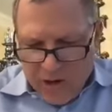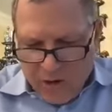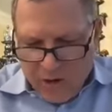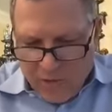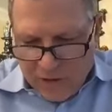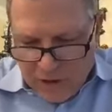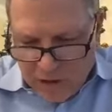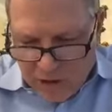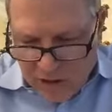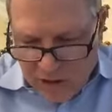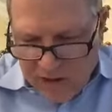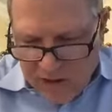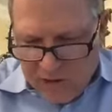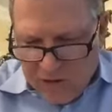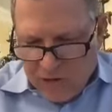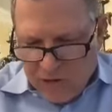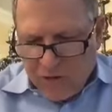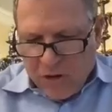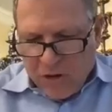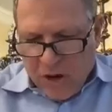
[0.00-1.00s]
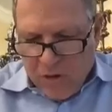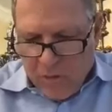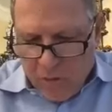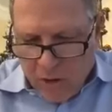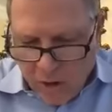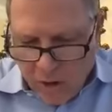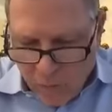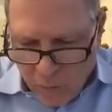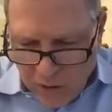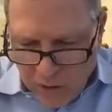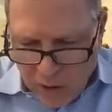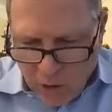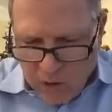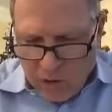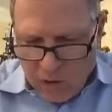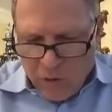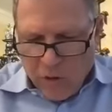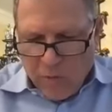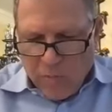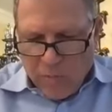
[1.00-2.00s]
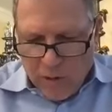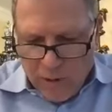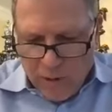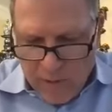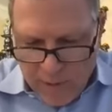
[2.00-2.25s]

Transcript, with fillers: suffix shall isra Torah, we go lechud.